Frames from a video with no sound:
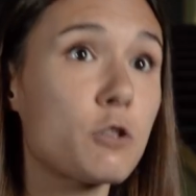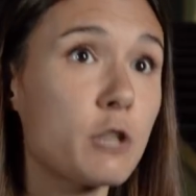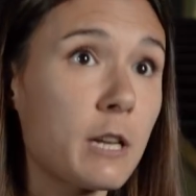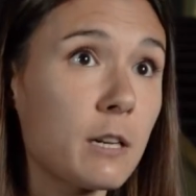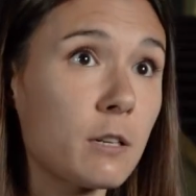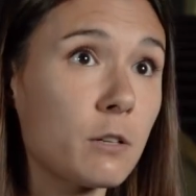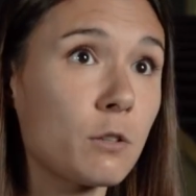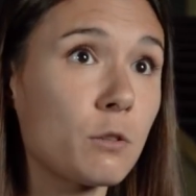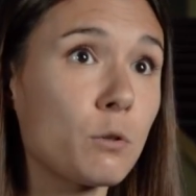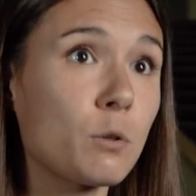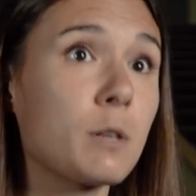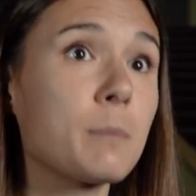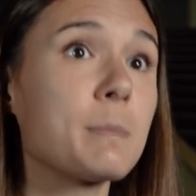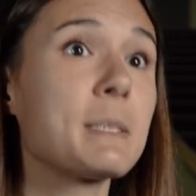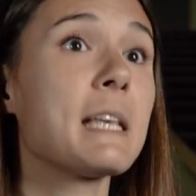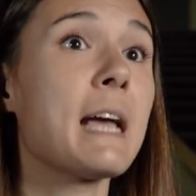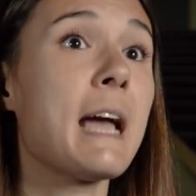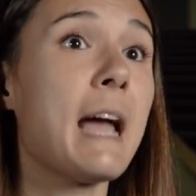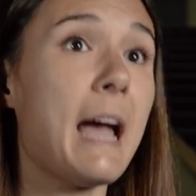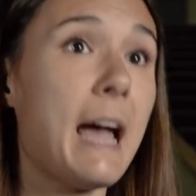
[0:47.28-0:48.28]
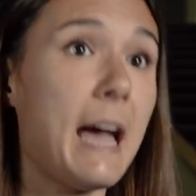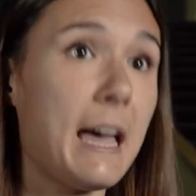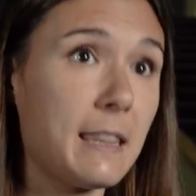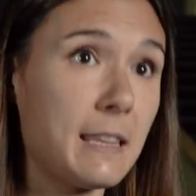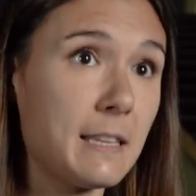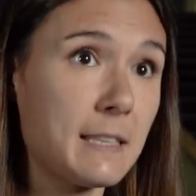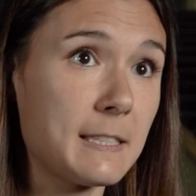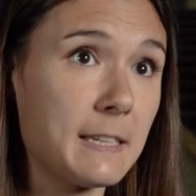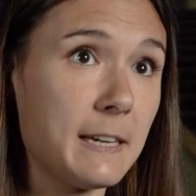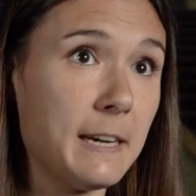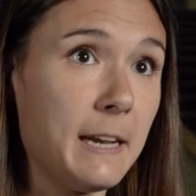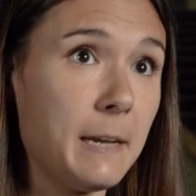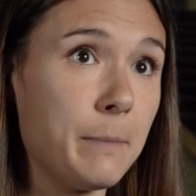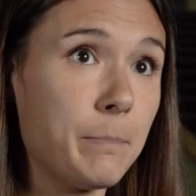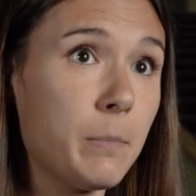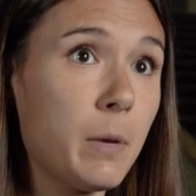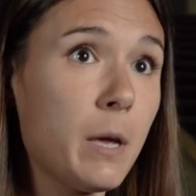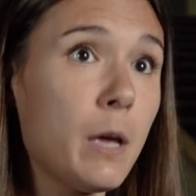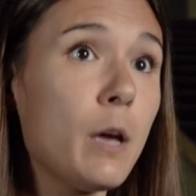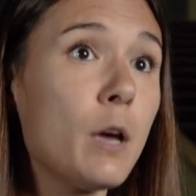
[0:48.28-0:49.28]
gender norms at the time.
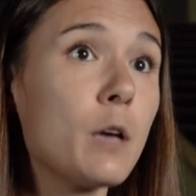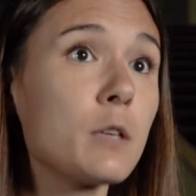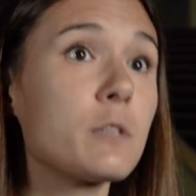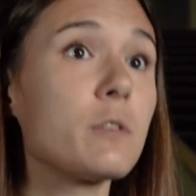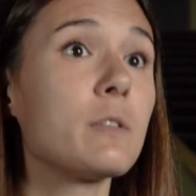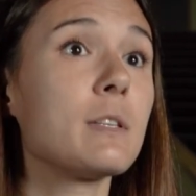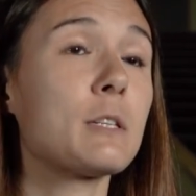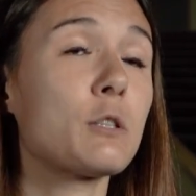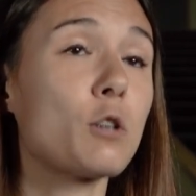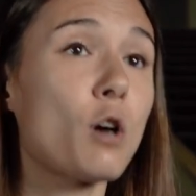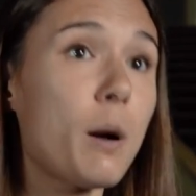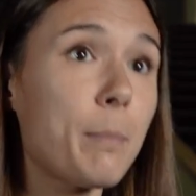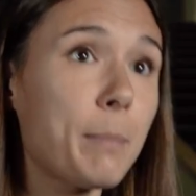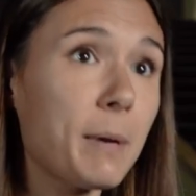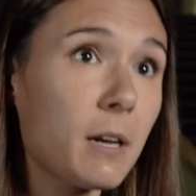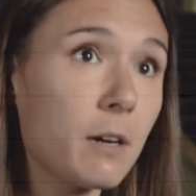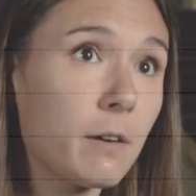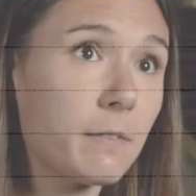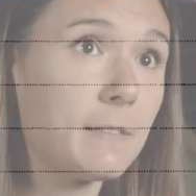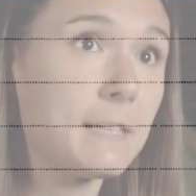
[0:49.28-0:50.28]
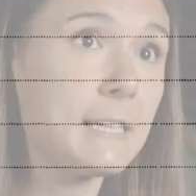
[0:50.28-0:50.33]
So the topic of